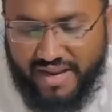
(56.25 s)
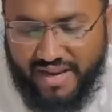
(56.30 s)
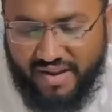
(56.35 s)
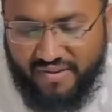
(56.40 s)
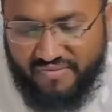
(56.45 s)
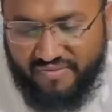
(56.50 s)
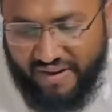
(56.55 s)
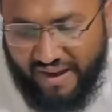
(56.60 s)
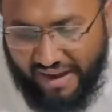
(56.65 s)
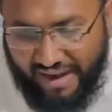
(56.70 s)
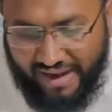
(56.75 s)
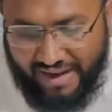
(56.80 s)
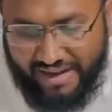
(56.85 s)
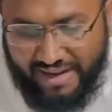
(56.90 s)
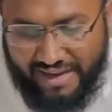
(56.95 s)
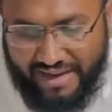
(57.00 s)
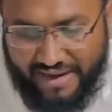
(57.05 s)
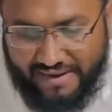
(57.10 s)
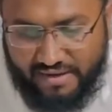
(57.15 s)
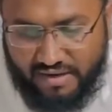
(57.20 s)
If
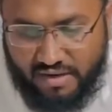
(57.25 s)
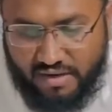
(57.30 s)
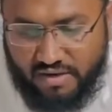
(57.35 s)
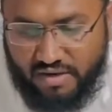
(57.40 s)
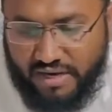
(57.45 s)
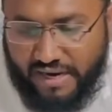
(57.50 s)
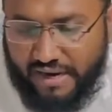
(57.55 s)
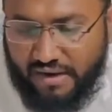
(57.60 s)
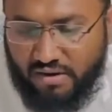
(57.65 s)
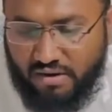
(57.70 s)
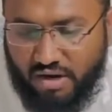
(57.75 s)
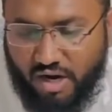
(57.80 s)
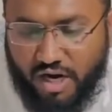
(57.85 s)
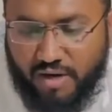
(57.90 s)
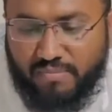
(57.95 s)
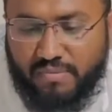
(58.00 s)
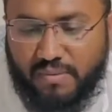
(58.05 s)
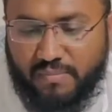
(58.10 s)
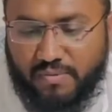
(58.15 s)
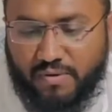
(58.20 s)
any letter
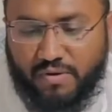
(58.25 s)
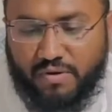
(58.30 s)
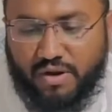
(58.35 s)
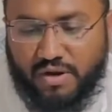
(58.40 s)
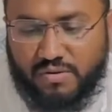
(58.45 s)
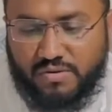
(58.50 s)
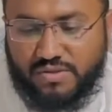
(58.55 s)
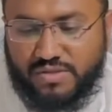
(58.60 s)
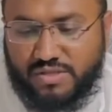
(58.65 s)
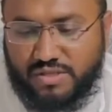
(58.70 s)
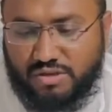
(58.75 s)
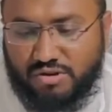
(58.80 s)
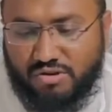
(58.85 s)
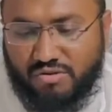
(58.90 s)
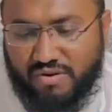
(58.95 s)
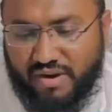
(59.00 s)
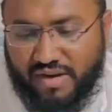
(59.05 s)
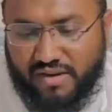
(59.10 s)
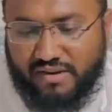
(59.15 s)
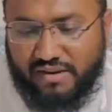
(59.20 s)
cannot be pronounced
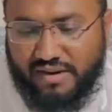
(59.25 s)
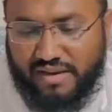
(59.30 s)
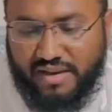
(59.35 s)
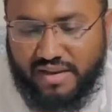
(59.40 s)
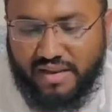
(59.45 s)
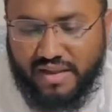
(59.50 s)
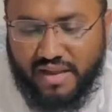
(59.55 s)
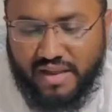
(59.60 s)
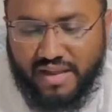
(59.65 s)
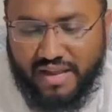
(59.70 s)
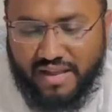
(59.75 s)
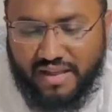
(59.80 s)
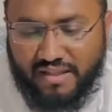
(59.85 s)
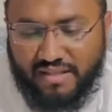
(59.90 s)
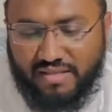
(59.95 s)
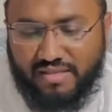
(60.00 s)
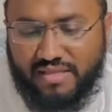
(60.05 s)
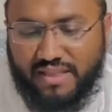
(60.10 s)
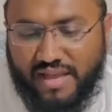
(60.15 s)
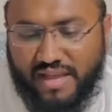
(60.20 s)
correctly,
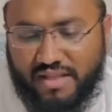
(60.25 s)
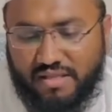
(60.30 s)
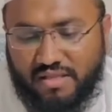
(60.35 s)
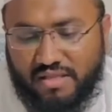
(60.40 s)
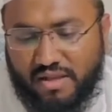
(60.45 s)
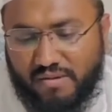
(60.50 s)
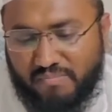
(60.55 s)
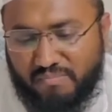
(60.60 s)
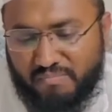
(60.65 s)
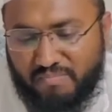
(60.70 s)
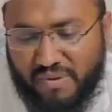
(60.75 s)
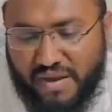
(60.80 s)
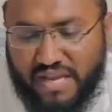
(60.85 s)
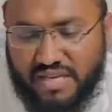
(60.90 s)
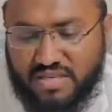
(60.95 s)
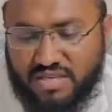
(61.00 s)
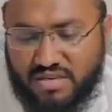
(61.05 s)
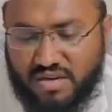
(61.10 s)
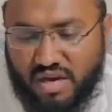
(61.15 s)
then the best